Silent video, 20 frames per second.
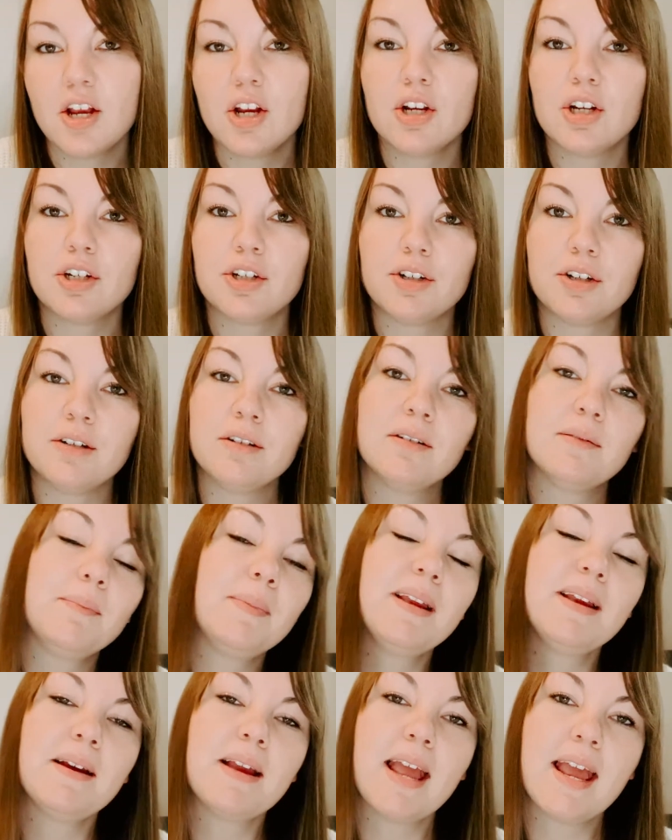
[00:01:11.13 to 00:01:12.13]
shouldn't
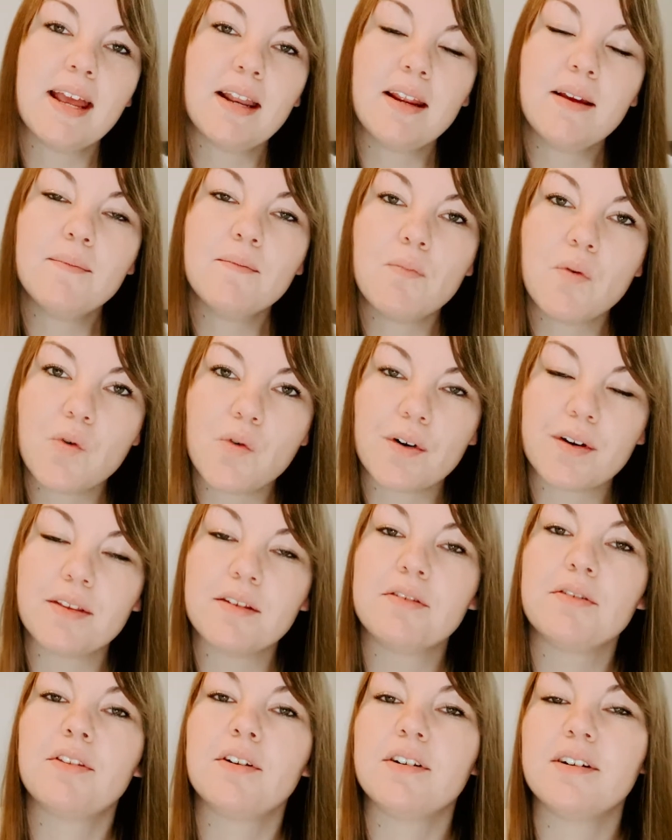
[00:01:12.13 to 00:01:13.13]
be any more
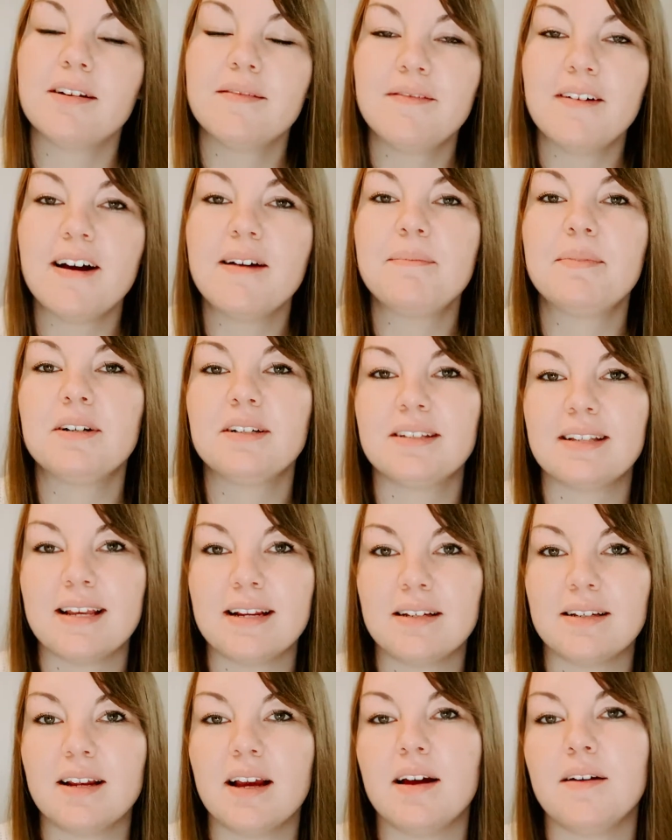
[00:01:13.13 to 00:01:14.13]
than
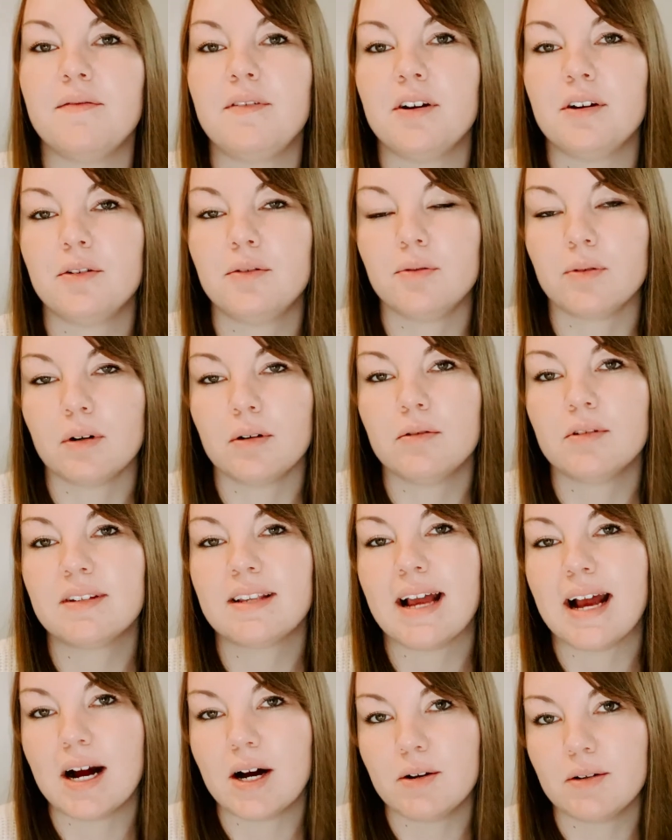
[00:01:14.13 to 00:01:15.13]
35% of your gross
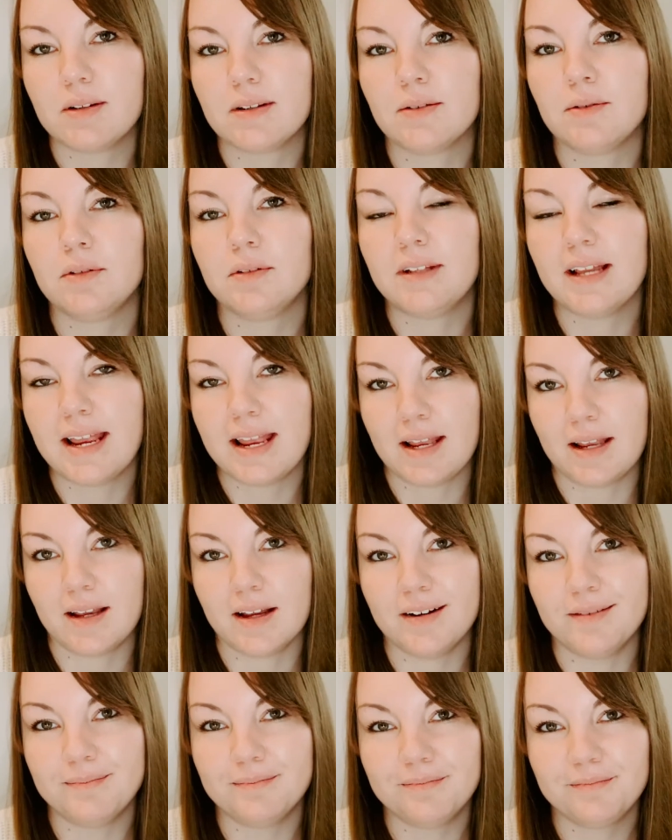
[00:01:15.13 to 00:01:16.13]
household income.